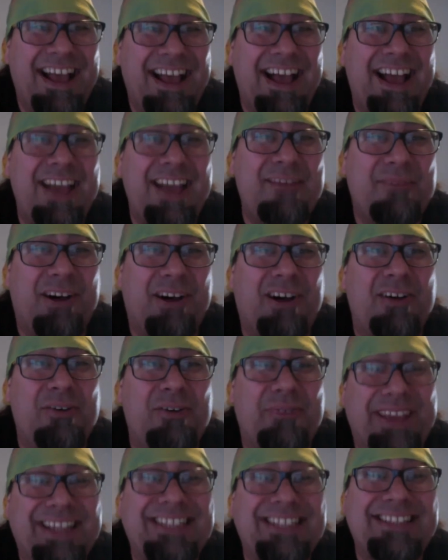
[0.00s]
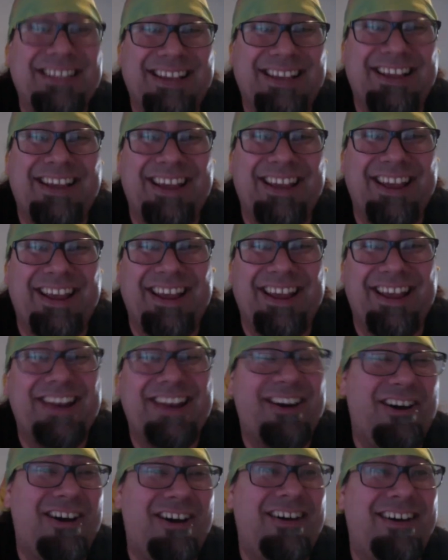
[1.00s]
I'm always
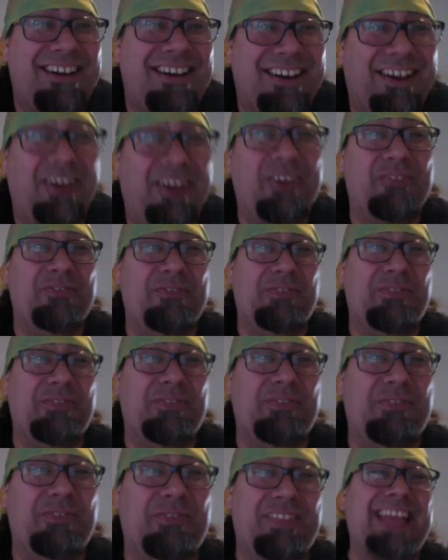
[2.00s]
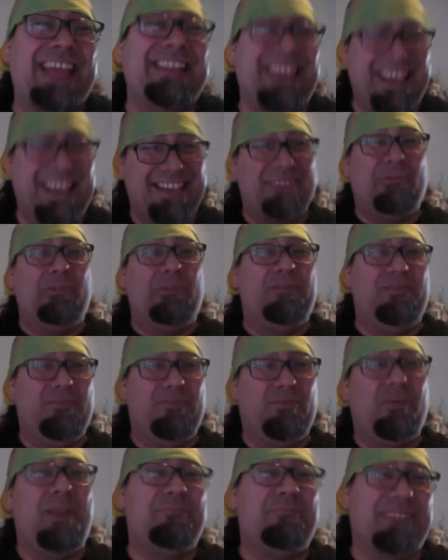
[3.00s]
in awe of that they can
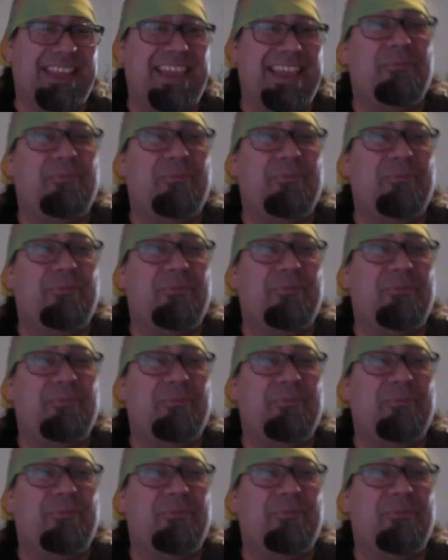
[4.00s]
replicate